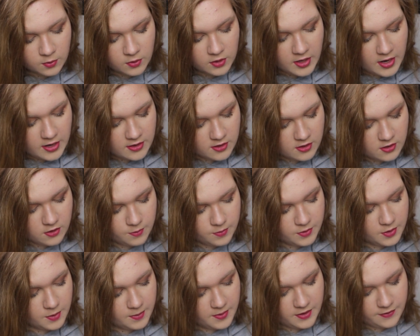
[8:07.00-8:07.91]
one ended
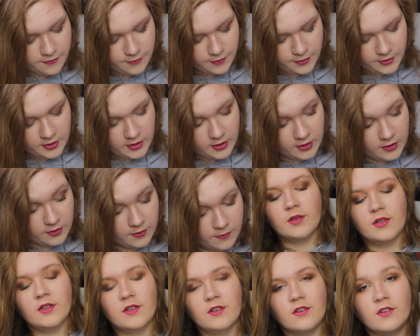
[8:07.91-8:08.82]
up to be 3D.
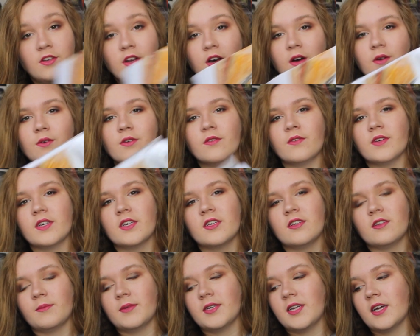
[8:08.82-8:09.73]
Star Wars
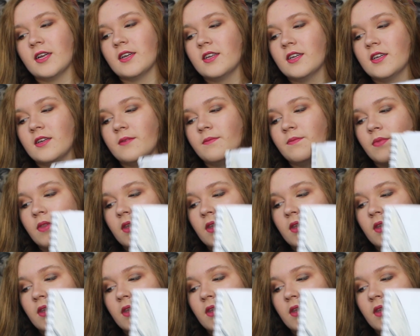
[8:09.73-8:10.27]
figures that my dad